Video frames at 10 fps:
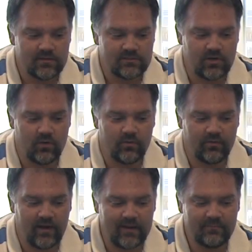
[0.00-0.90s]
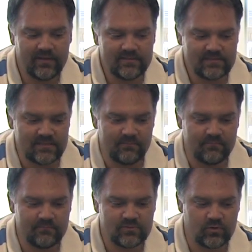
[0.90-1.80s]
So there had been
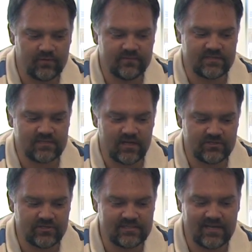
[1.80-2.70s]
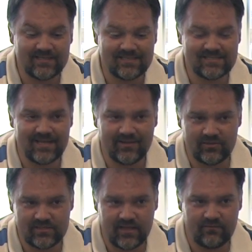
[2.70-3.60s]
some sort of discussions at the
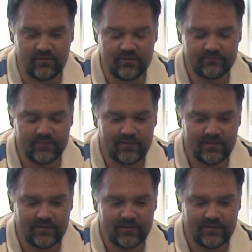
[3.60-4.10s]
sales level.